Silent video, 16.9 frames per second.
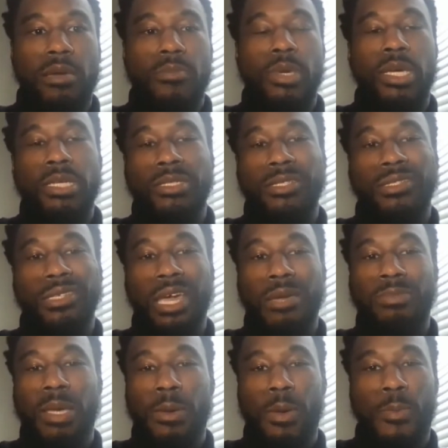because the
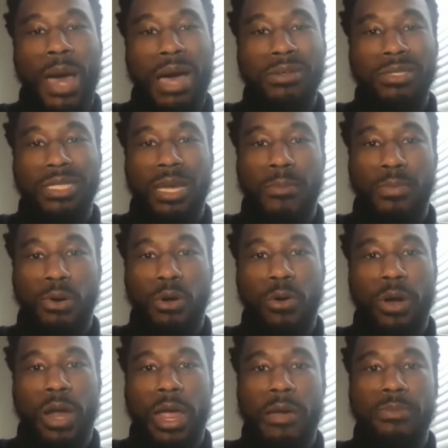same type of policy and
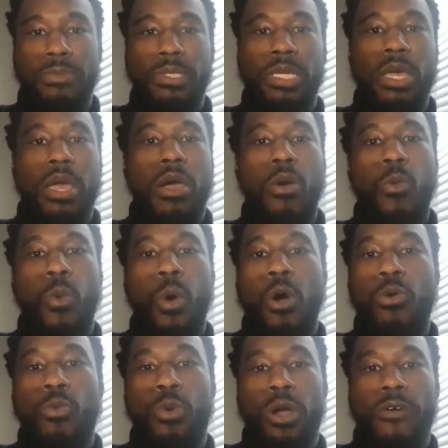programs
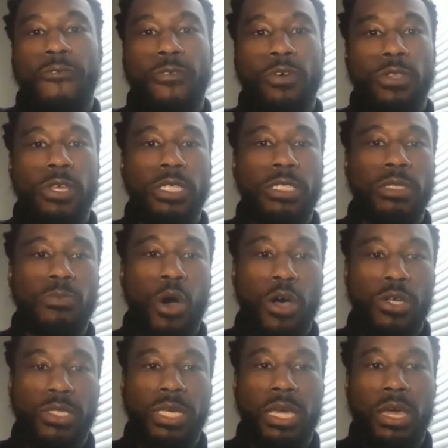won't work for the
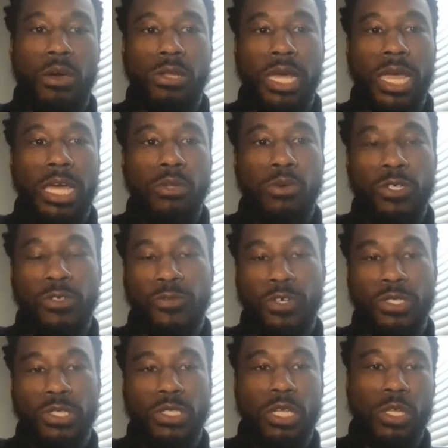small scale landlords
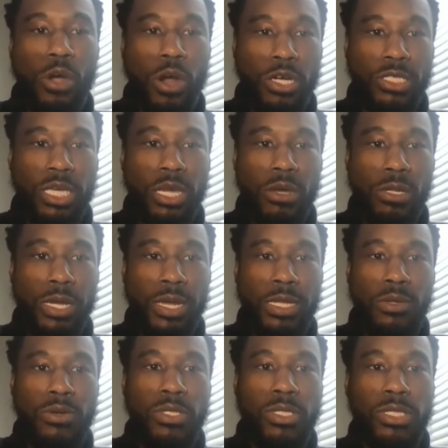versus the large scale
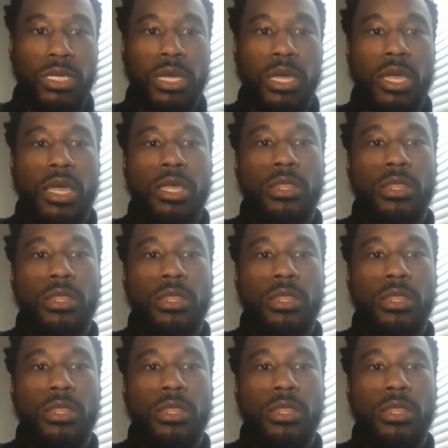landlords.